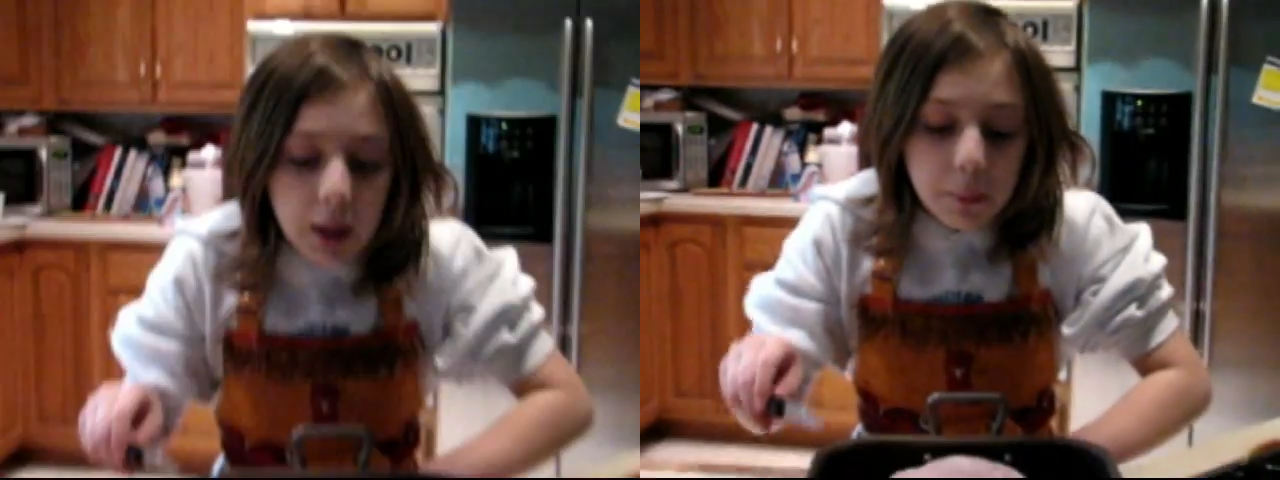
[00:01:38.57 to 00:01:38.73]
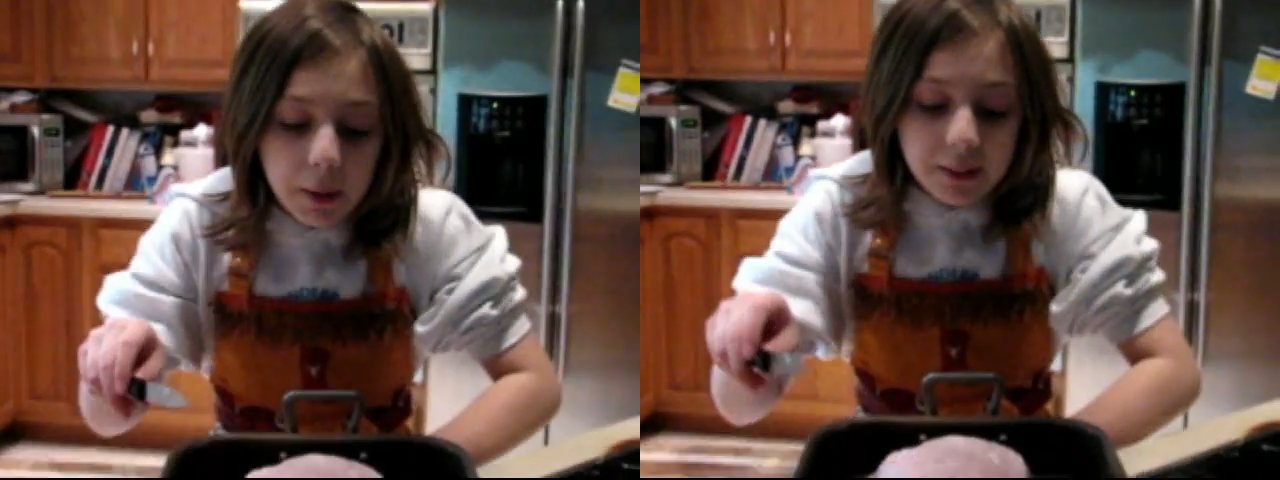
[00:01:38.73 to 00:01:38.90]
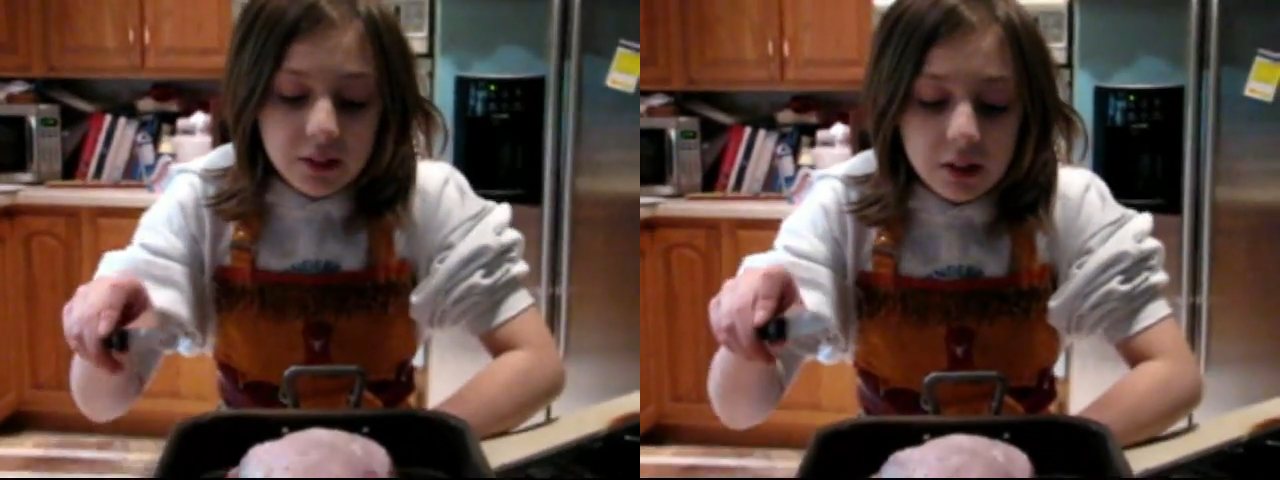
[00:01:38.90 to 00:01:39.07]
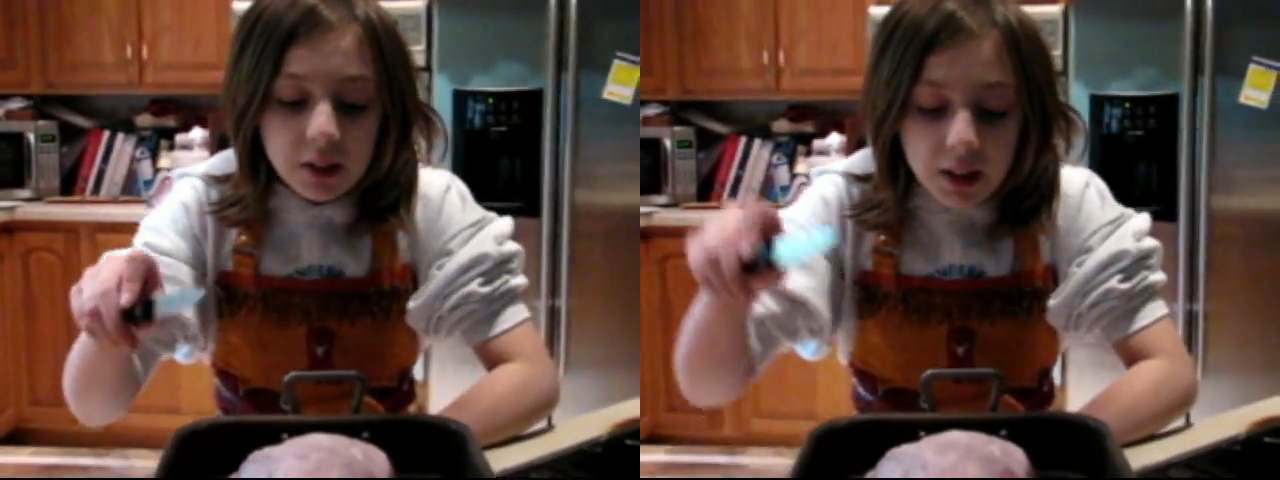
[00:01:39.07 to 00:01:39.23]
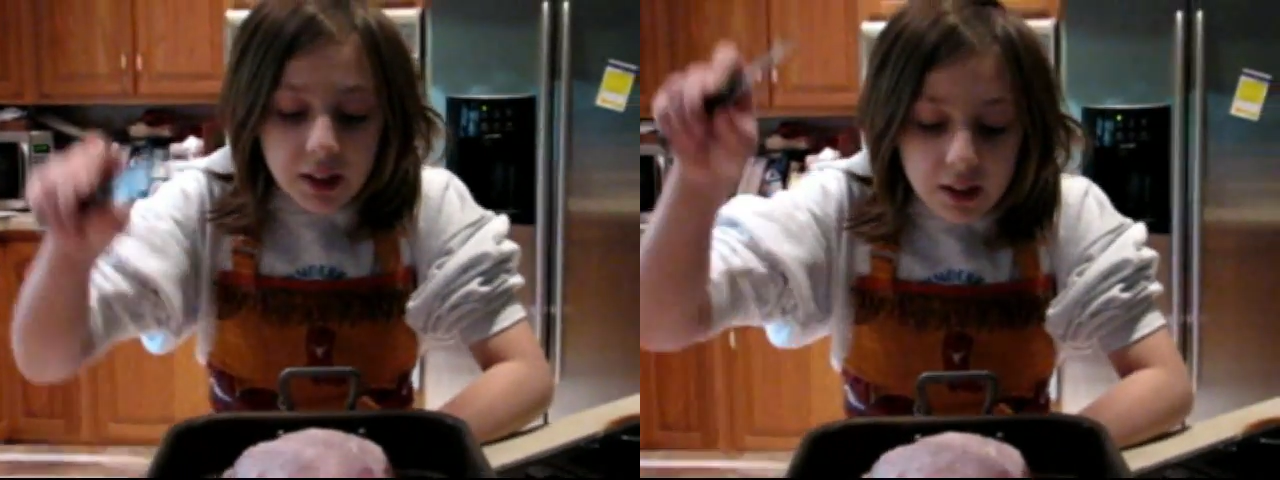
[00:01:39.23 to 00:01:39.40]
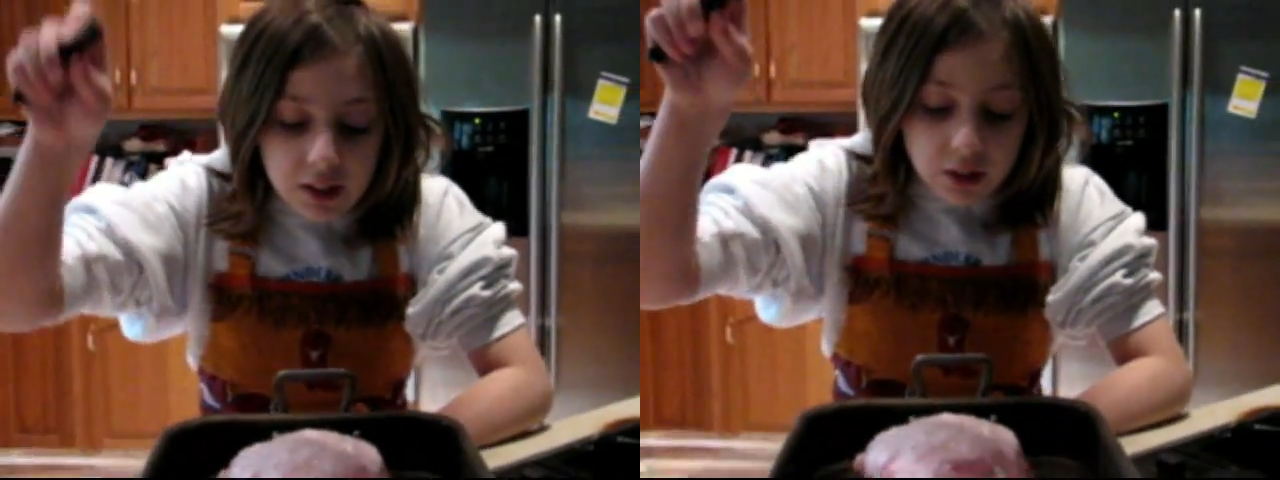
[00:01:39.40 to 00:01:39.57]
But
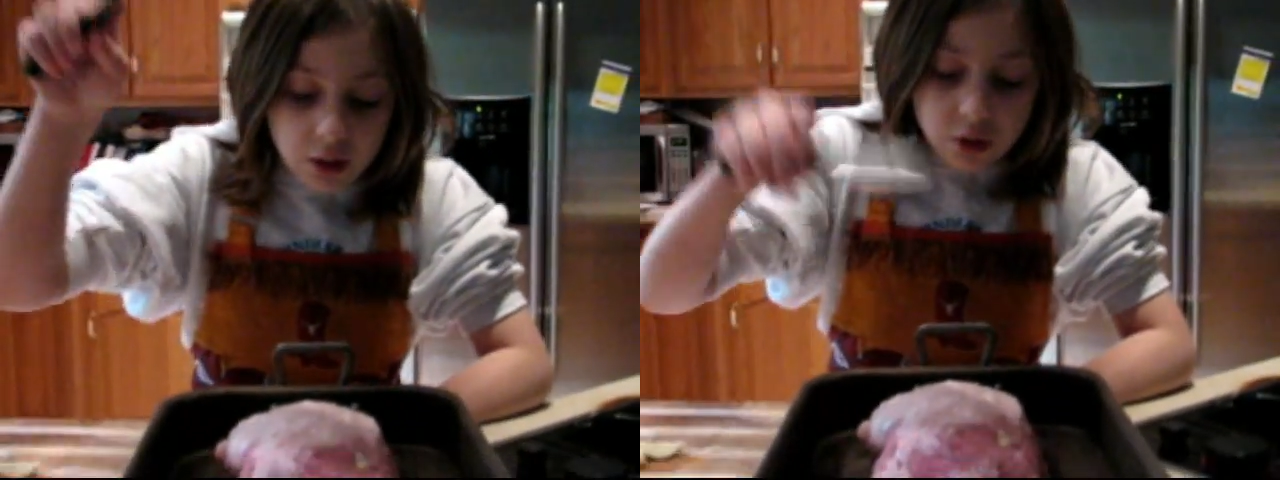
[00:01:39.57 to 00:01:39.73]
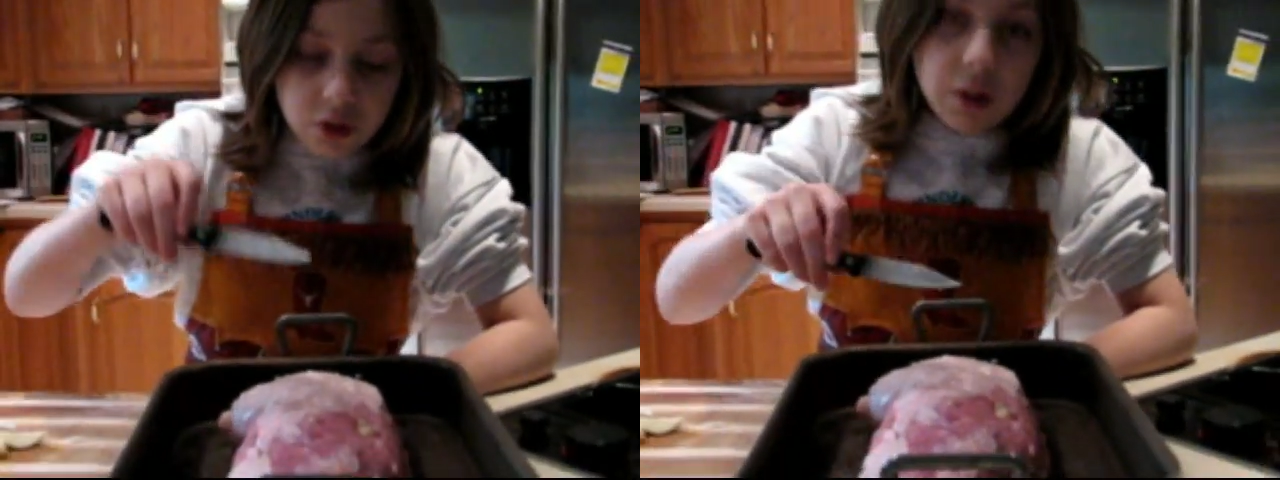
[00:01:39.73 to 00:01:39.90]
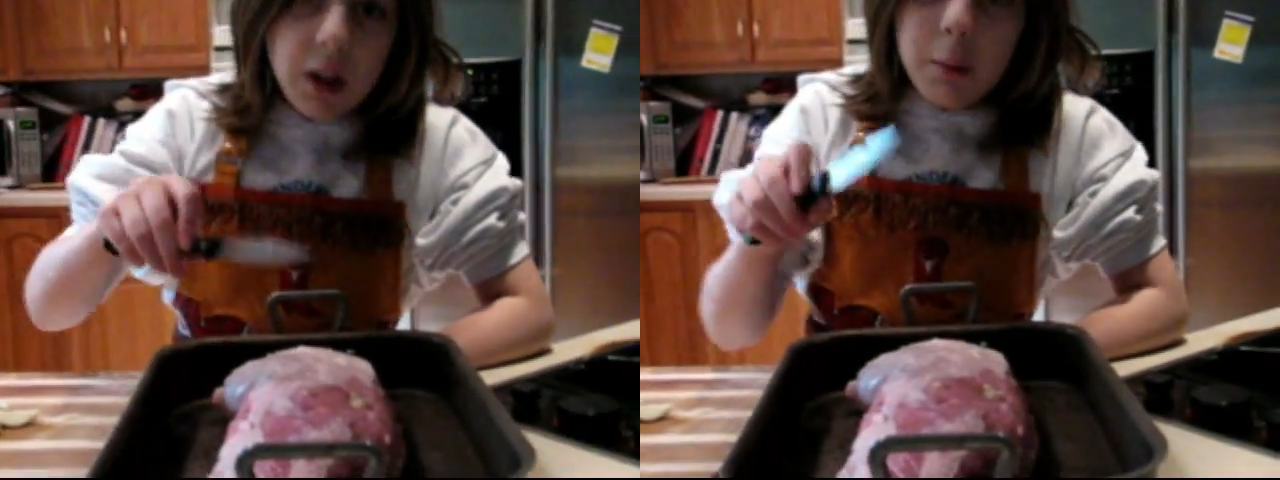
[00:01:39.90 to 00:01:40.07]
usually